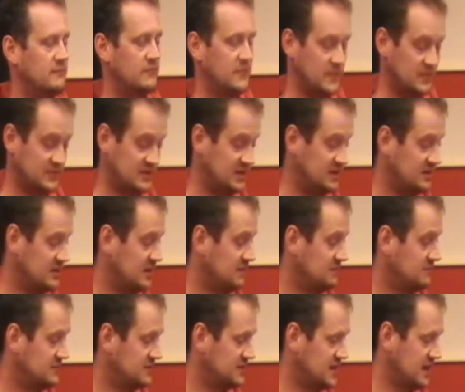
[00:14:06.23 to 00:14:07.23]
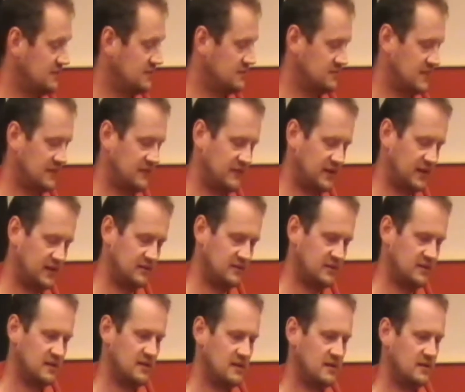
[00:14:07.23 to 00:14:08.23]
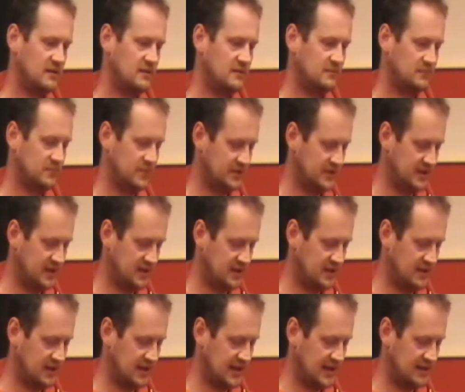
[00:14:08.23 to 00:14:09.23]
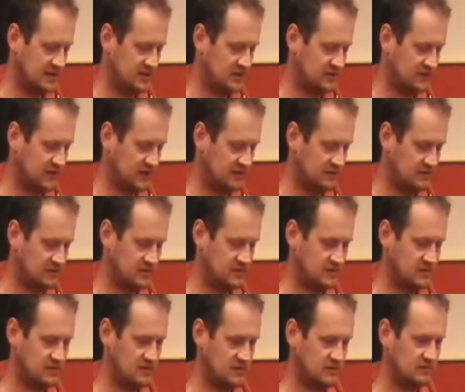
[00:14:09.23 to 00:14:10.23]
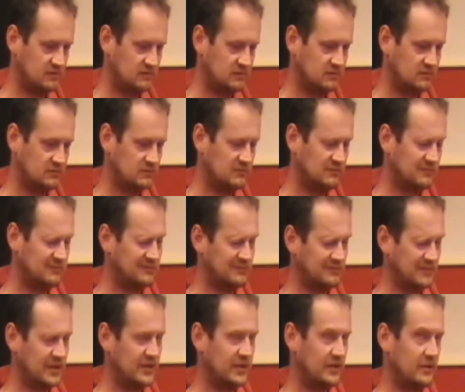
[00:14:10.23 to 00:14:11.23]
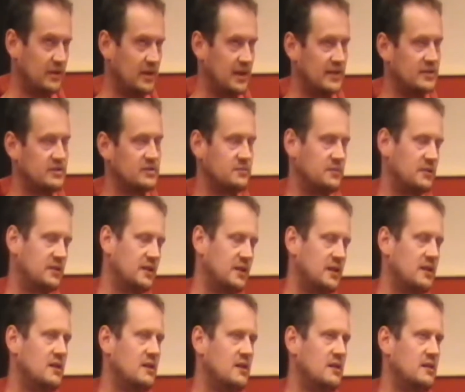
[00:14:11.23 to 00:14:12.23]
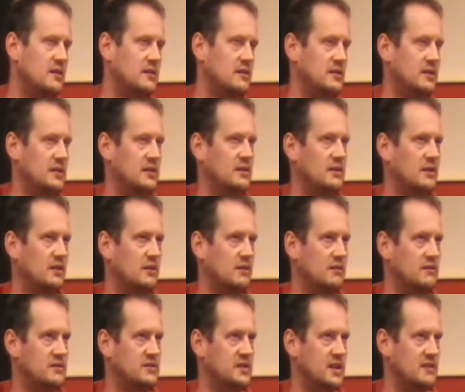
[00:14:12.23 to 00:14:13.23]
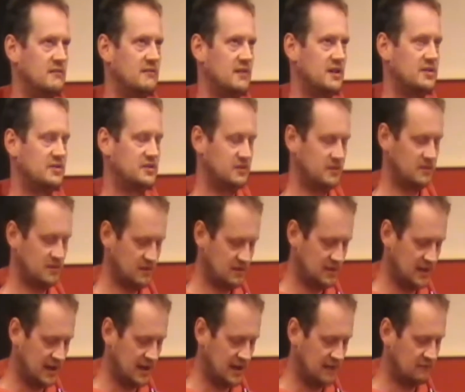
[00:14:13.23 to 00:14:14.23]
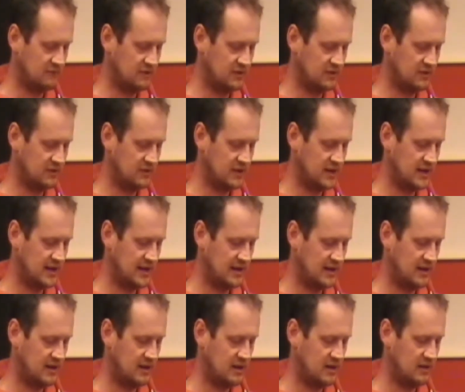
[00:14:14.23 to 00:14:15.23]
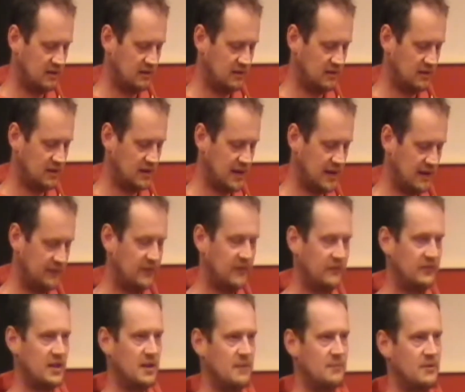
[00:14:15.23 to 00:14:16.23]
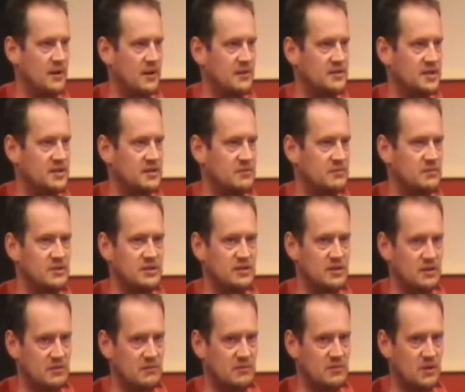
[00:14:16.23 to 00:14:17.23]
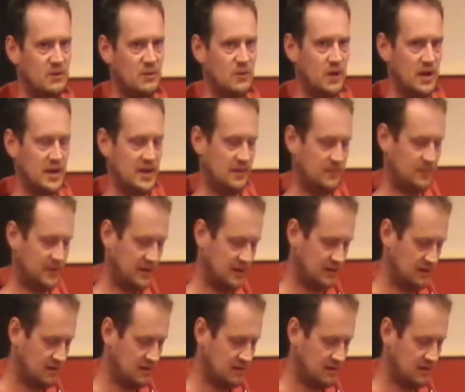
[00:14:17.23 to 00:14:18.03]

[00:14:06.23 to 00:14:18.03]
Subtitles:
which is the same as my phone, but the latest phones, well, not the latest, but the current generation run on A15 processor, which is quite nippy.